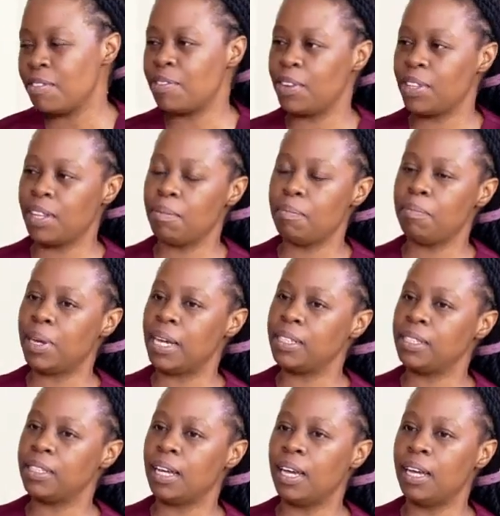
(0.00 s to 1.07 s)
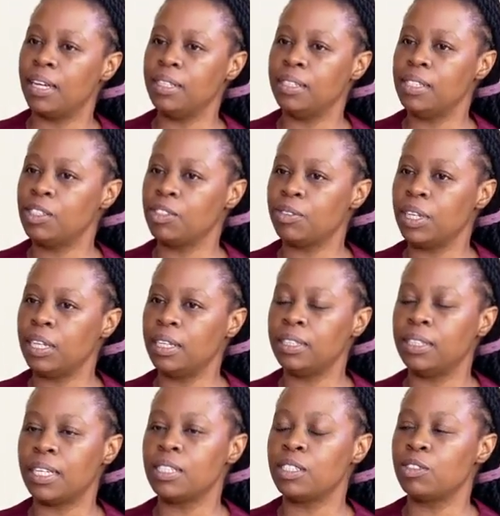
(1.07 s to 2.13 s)
For them, but it's really
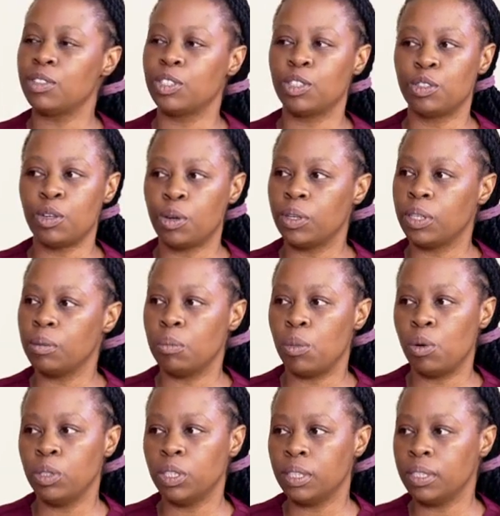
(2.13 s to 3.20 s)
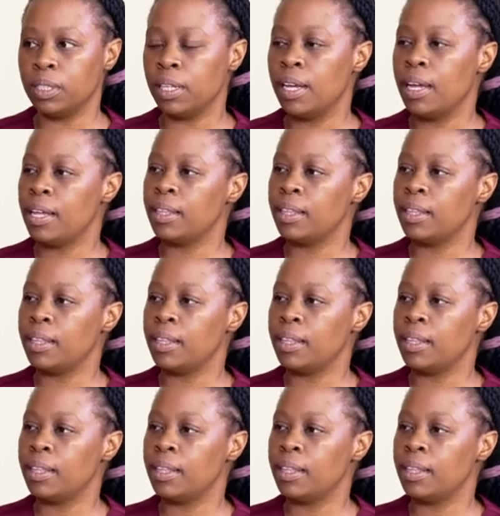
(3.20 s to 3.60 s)
just restoring motion.